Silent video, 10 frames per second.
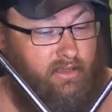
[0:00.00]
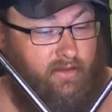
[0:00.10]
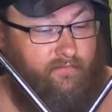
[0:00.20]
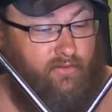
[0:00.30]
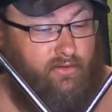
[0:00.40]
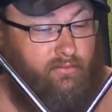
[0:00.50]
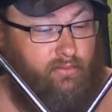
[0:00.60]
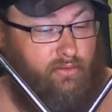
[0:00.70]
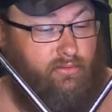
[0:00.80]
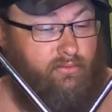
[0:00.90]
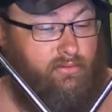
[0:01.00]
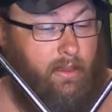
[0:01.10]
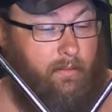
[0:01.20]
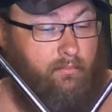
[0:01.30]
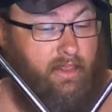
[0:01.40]
Comfortable
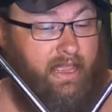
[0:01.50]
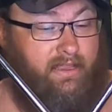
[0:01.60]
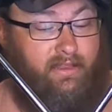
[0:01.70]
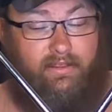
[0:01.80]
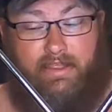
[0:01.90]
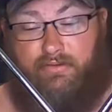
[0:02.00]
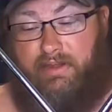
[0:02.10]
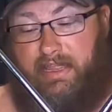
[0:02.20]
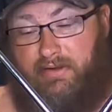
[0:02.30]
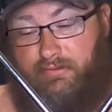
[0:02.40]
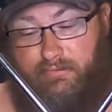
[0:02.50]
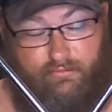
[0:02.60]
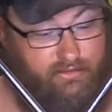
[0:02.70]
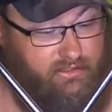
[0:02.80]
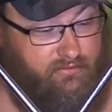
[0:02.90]
black leather handle,
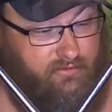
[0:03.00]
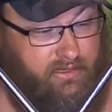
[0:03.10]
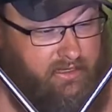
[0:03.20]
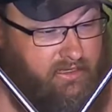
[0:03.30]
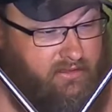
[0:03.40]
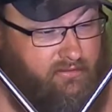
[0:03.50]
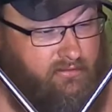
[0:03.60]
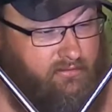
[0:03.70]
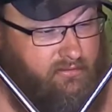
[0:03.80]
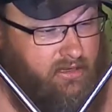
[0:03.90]
which is right here.